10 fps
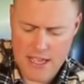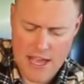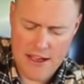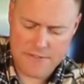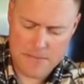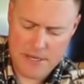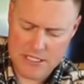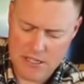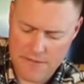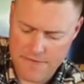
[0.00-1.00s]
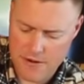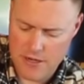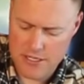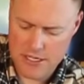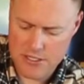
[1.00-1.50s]
After mixing for
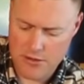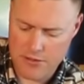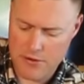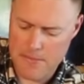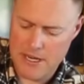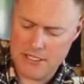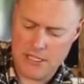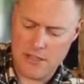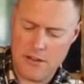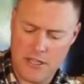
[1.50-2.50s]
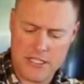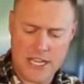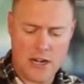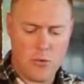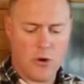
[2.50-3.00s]
an additional three minutes in the new
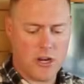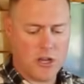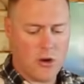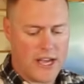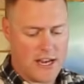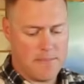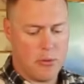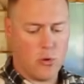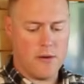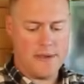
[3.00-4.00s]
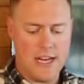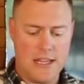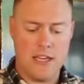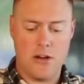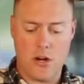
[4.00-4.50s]
container, we're going to go ahead and pour
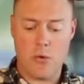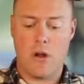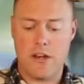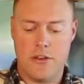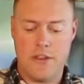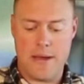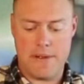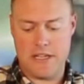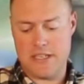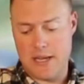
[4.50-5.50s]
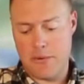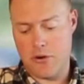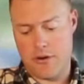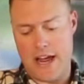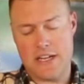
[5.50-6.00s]
immediately. You're going to want to do that because the
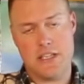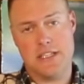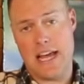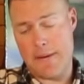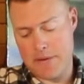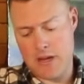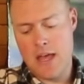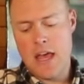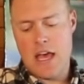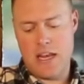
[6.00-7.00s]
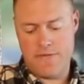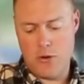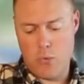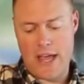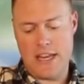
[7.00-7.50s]
chemical reaction is happening, and if
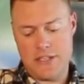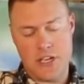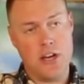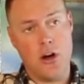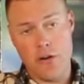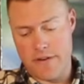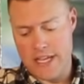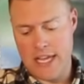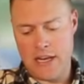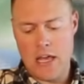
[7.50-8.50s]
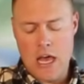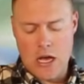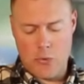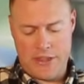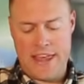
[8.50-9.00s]
you wait, it's going to overheat
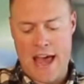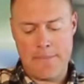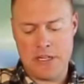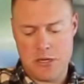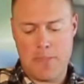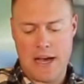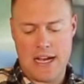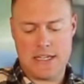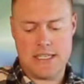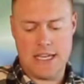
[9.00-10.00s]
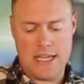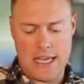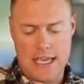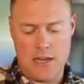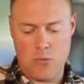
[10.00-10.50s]
with that much
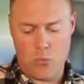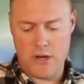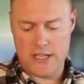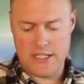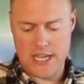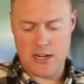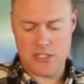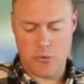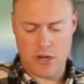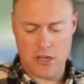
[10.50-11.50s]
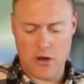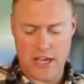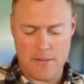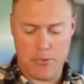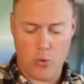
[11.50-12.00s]
epoxy in one container. So we're going to go
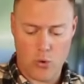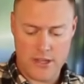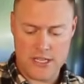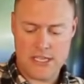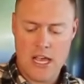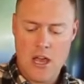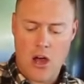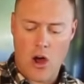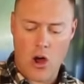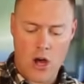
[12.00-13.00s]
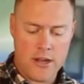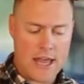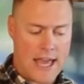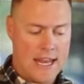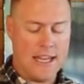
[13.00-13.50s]
ahead and pour this on,
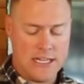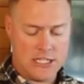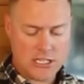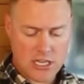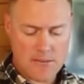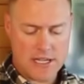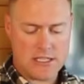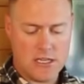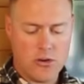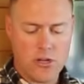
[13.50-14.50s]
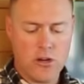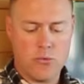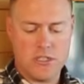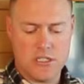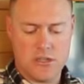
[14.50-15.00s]
and it's just going to be a seal coat,
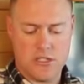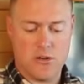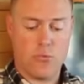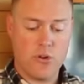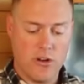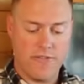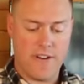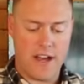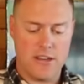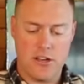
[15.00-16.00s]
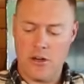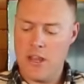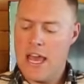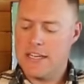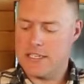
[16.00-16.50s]
which is just a real fine
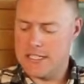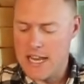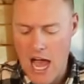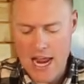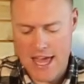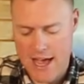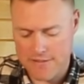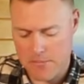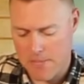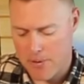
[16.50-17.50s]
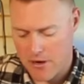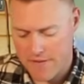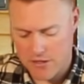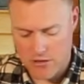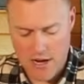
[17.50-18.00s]
coat. Does not have to be
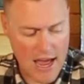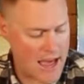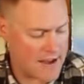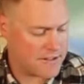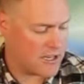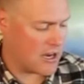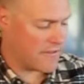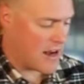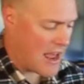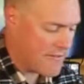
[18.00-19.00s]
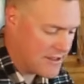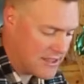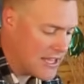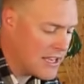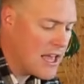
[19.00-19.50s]
perfect. You do not have to cover
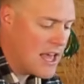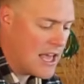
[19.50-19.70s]
everything,